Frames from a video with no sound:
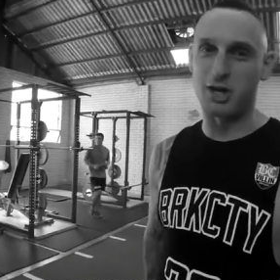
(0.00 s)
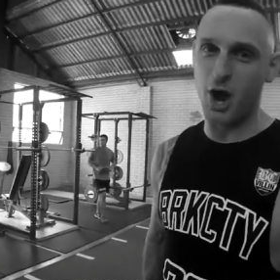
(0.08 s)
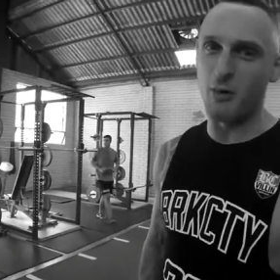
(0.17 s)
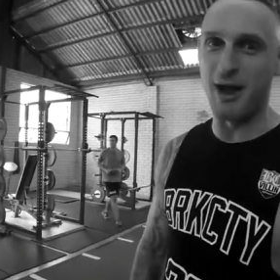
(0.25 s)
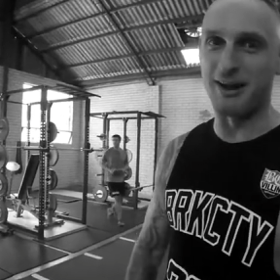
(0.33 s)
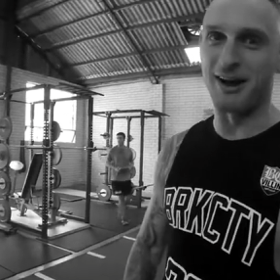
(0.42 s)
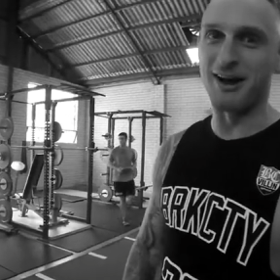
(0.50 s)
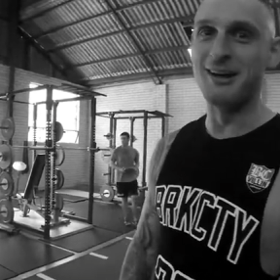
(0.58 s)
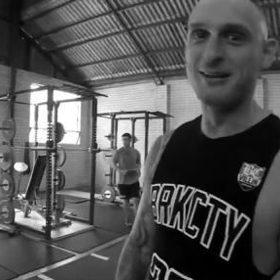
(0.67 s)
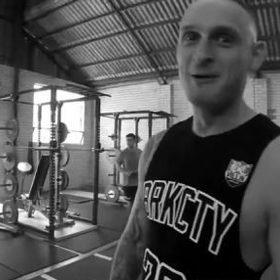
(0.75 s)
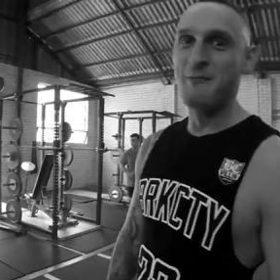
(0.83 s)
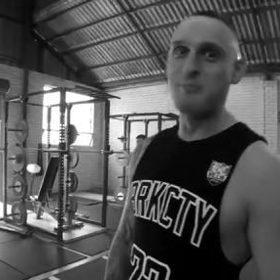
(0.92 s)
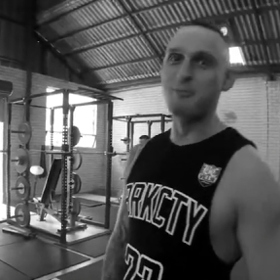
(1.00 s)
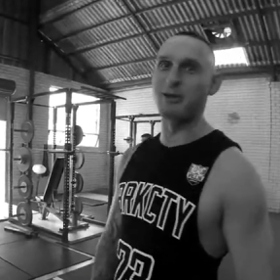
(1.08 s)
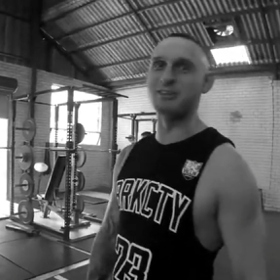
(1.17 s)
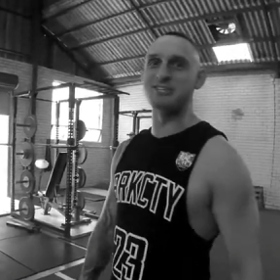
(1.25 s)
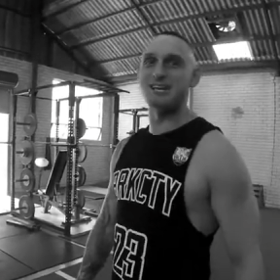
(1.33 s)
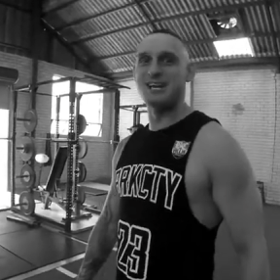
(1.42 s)
goanna?
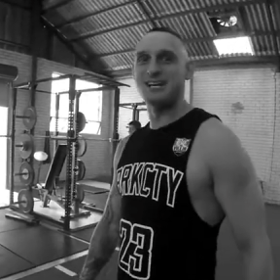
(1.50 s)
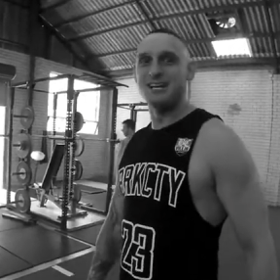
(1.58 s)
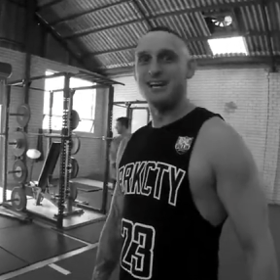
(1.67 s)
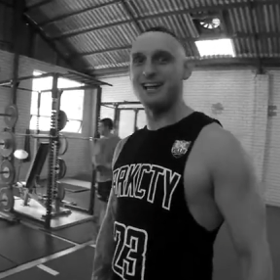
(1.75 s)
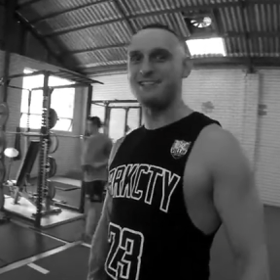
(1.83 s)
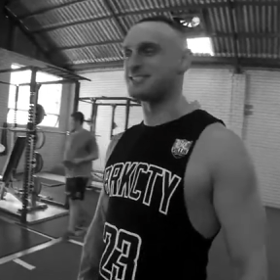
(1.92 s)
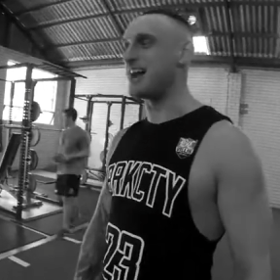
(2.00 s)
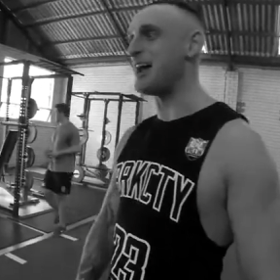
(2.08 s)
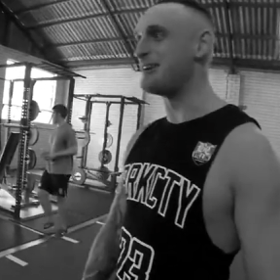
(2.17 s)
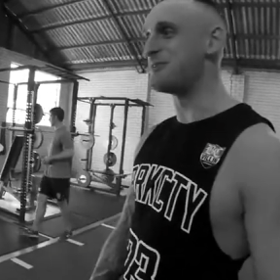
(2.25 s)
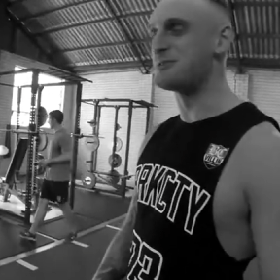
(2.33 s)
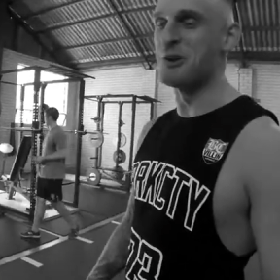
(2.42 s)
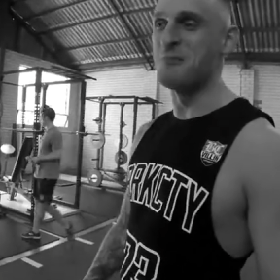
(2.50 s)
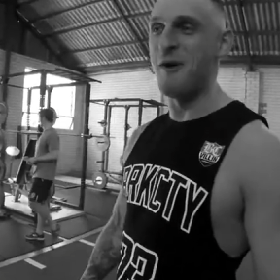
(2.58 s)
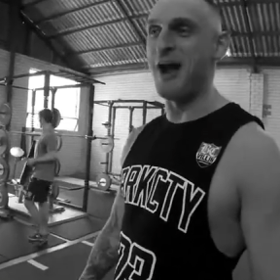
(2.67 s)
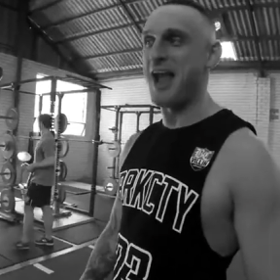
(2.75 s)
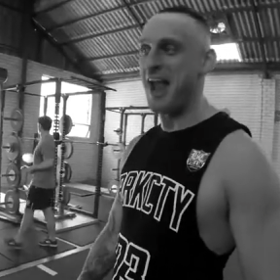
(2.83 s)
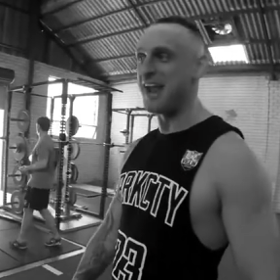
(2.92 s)
Goanna Woodford. Starting to do
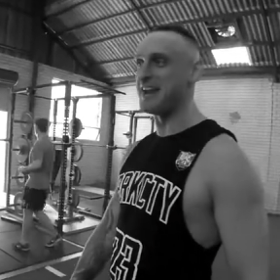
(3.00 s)
my head